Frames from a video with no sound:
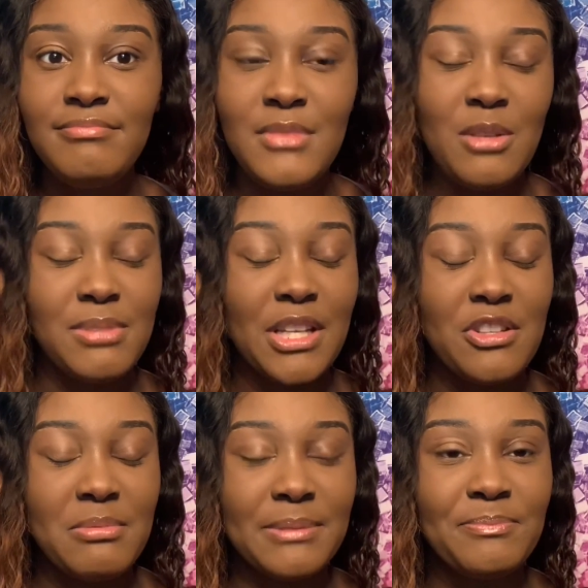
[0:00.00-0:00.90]
a
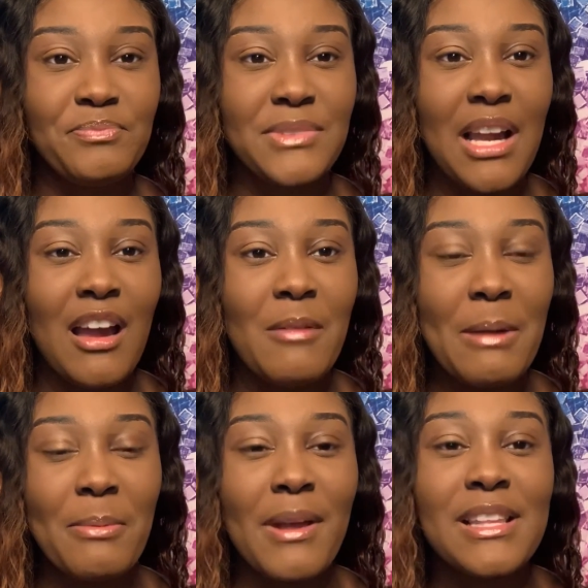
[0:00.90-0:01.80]

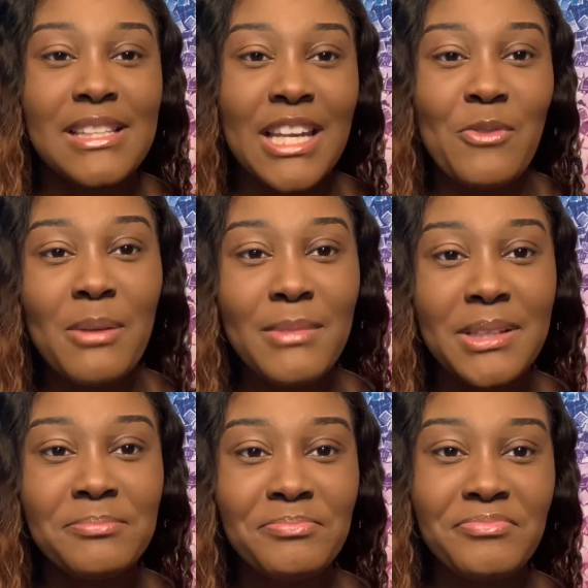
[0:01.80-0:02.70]
promethazine with me,